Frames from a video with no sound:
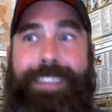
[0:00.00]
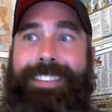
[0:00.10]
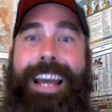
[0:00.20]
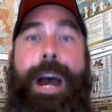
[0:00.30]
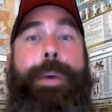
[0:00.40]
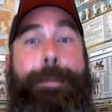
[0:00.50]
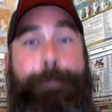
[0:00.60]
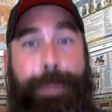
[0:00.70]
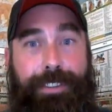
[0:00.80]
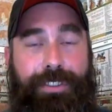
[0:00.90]
See how He
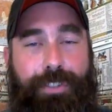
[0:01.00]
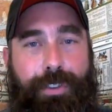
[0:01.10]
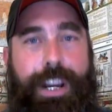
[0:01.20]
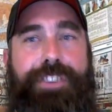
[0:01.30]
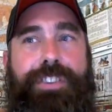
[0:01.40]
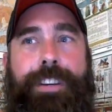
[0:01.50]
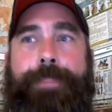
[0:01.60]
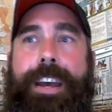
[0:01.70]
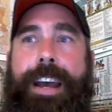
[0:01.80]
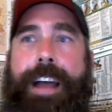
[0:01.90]
built His creation,
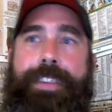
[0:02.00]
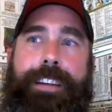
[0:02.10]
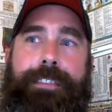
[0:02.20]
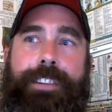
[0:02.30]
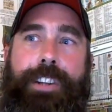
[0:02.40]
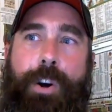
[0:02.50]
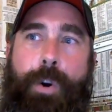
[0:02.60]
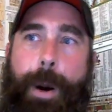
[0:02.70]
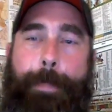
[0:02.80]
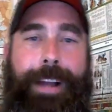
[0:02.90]
and then you
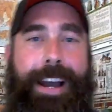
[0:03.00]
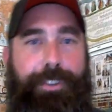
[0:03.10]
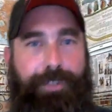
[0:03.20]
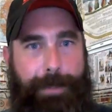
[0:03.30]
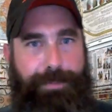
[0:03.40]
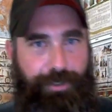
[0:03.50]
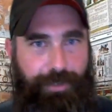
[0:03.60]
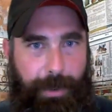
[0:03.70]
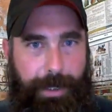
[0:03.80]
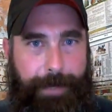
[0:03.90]
know apply the Scriptures
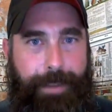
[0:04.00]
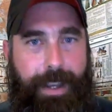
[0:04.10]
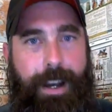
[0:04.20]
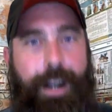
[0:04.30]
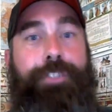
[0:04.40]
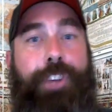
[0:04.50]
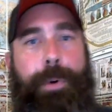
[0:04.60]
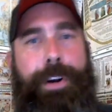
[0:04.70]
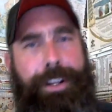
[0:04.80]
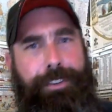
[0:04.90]
to it. Let's go to
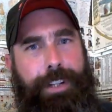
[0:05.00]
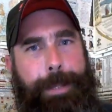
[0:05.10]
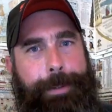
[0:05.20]
our next clip.